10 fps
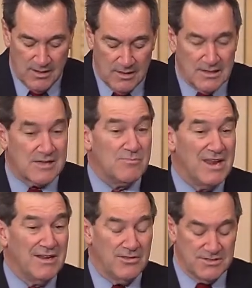Like
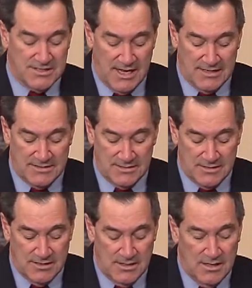many other states,
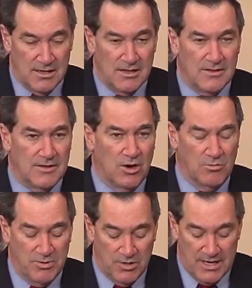the
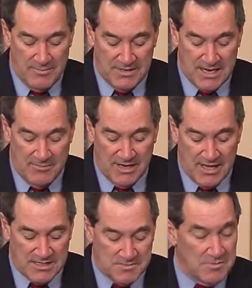opioid epidemic
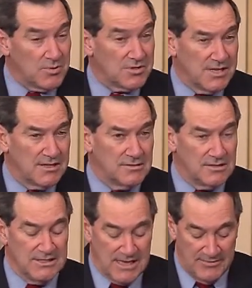has been
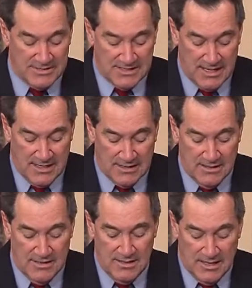particularly devastating
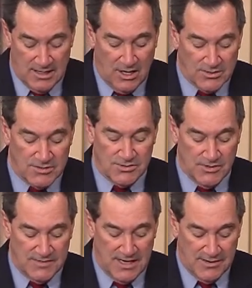in
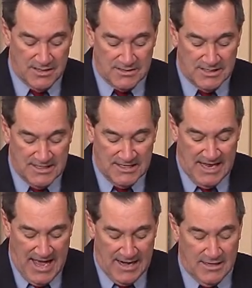underserved areas in
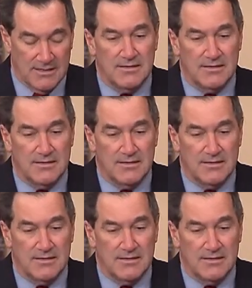Indiana